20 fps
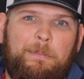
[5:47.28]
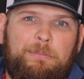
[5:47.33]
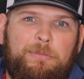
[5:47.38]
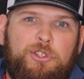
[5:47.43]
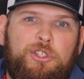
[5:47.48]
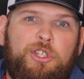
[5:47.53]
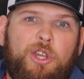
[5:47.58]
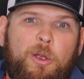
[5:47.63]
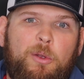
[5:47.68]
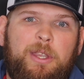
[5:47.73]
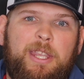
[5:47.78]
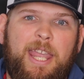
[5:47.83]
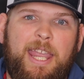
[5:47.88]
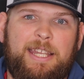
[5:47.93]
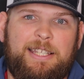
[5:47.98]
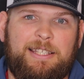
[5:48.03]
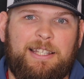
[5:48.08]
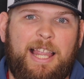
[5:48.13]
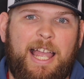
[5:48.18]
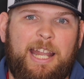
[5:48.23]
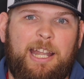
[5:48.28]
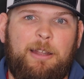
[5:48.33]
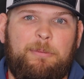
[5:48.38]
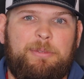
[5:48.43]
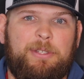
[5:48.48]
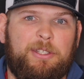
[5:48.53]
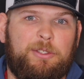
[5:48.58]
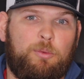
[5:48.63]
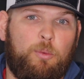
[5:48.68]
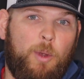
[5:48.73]
showcase
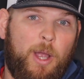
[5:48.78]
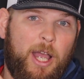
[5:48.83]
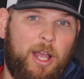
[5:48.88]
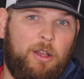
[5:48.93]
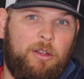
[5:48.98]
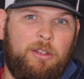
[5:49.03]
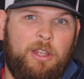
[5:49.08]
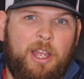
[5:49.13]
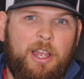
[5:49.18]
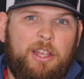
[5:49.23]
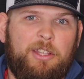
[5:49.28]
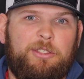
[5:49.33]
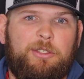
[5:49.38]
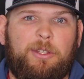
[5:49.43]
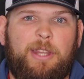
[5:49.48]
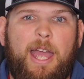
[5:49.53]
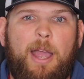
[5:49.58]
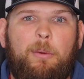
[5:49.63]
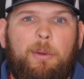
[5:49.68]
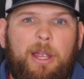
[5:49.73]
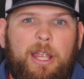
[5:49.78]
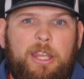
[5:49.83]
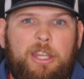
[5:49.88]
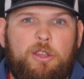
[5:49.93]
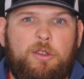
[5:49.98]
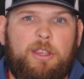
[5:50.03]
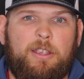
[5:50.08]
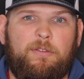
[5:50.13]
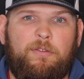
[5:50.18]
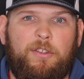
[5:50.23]
lineups as well. So that way
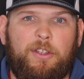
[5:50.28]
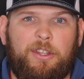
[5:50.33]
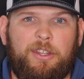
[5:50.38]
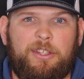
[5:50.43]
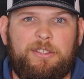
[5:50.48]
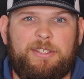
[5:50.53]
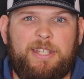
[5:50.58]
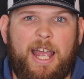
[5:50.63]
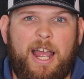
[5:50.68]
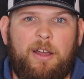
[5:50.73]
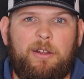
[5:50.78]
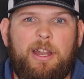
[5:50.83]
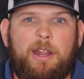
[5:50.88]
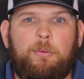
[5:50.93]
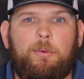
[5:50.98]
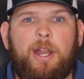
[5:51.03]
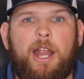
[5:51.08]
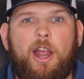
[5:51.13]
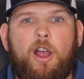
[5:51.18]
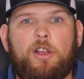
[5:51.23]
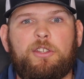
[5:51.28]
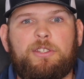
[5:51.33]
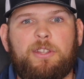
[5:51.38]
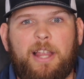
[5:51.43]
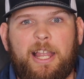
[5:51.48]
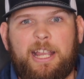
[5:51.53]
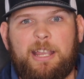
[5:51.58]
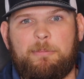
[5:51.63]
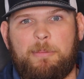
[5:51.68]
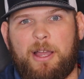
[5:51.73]
you can fill those out. And what I also
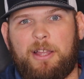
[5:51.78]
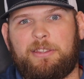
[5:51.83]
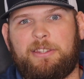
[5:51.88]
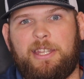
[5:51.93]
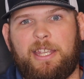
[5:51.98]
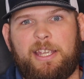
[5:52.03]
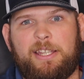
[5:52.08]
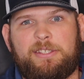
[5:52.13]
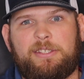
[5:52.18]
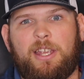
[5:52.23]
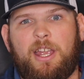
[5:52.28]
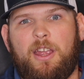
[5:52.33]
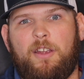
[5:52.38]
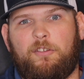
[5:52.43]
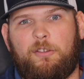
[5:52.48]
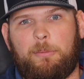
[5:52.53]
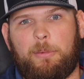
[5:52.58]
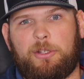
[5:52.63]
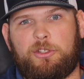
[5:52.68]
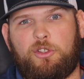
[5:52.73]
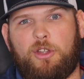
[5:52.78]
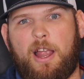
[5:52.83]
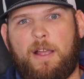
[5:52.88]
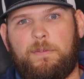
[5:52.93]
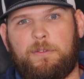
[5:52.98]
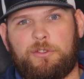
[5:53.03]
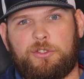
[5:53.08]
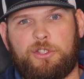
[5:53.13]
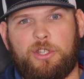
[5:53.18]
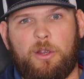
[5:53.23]
like about this from a
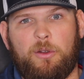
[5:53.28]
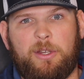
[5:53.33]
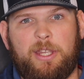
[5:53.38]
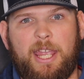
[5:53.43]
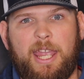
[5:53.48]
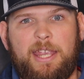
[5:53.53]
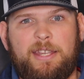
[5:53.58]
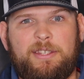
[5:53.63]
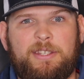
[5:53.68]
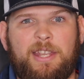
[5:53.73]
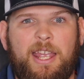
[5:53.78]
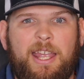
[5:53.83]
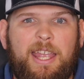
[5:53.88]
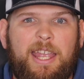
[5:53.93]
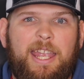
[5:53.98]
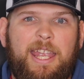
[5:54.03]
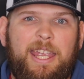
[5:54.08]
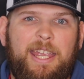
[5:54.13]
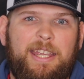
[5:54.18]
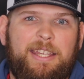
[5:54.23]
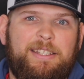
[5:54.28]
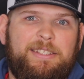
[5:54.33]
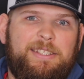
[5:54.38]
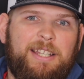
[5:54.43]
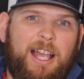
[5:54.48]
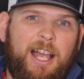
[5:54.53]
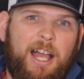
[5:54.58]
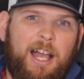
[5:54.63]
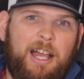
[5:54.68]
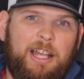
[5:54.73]
travel and showcase is,
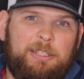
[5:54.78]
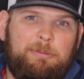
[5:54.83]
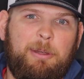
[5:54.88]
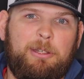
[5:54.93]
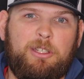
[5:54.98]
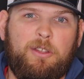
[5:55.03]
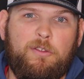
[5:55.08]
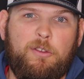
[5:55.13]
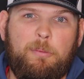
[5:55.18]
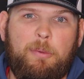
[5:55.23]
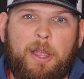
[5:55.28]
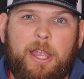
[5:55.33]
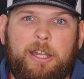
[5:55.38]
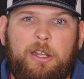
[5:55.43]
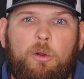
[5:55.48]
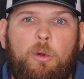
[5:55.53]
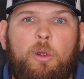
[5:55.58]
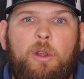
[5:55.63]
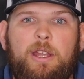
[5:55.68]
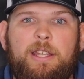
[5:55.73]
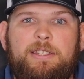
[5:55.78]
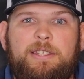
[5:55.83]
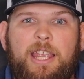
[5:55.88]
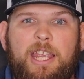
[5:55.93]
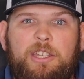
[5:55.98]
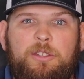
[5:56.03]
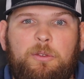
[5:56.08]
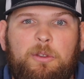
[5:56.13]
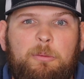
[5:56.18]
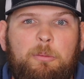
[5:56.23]
especially if you play in an
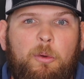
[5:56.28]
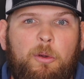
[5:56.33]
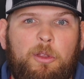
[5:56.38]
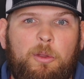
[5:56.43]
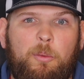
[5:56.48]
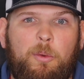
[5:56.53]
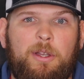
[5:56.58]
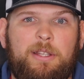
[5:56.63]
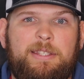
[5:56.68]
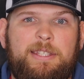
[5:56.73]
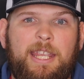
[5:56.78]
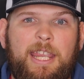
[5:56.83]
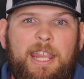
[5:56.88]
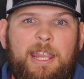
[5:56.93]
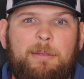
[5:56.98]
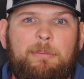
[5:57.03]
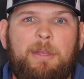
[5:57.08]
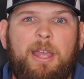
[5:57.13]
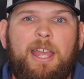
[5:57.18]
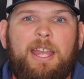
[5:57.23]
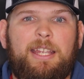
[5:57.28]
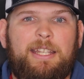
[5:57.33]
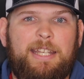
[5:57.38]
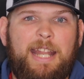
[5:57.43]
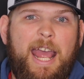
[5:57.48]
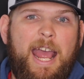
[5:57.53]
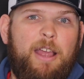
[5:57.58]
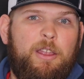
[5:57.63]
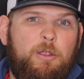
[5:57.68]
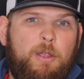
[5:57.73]
organization with more than one team,
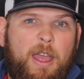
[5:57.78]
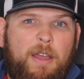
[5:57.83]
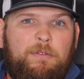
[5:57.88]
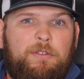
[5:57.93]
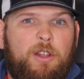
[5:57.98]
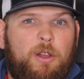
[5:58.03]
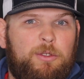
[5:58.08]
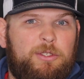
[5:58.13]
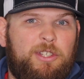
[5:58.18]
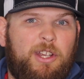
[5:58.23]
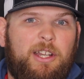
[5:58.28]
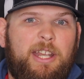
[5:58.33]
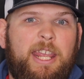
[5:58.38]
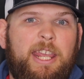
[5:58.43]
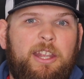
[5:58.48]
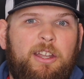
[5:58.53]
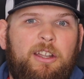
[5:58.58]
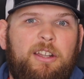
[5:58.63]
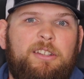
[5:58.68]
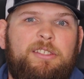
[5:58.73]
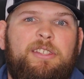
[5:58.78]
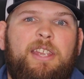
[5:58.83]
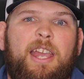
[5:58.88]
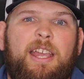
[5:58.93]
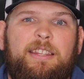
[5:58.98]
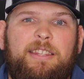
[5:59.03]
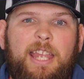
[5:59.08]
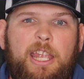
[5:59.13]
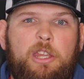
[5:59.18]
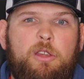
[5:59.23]
now you have notes on hitters
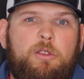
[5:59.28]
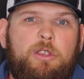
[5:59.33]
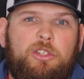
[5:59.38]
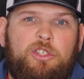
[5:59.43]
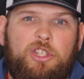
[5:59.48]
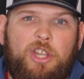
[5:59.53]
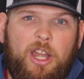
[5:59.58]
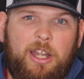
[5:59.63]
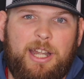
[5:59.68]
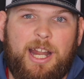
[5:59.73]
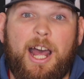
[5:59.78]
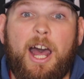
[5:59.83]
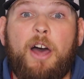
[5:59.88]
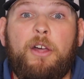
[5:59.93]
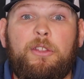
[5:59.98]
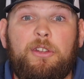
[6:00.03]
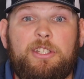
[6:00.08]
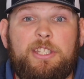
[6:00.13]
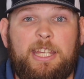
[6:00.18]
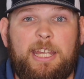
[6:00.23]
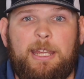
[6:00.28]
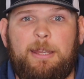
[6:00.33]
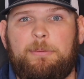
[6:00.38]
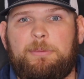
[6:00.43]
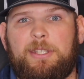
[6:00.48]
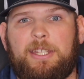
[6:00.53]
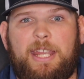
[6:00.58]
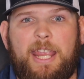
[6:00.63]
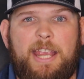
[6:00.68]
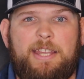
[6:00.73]
that you could share to other
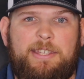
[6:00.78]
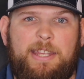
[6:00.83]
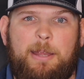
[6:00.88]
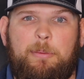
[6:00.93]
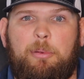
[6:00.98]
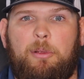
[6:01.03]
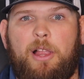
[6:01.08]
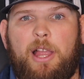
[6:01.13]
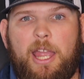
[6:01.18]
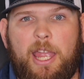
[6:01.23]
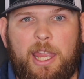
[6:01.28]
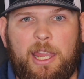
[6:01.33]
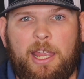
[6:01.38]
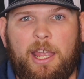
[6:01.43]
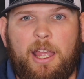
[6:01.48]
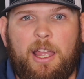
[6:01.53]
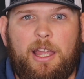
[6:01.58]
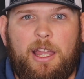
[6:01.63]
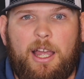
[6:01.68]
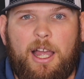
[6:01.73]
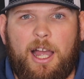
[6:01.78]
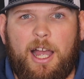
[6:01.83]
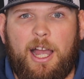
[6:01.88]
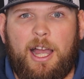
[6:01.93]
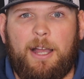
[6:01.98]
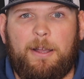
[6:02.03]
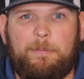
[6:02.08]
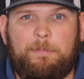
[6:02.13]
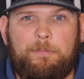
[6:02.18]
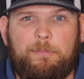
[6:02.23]
teams in case they play
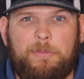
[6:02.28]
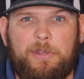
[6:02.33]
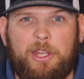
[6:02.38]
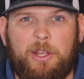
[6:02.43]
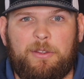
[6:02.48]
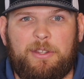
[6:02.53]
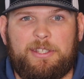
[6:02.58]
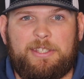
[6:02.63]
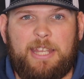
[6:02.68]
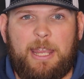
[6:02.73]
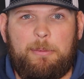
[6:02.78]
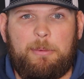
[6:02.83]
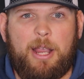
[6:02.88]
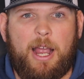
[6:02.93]
the same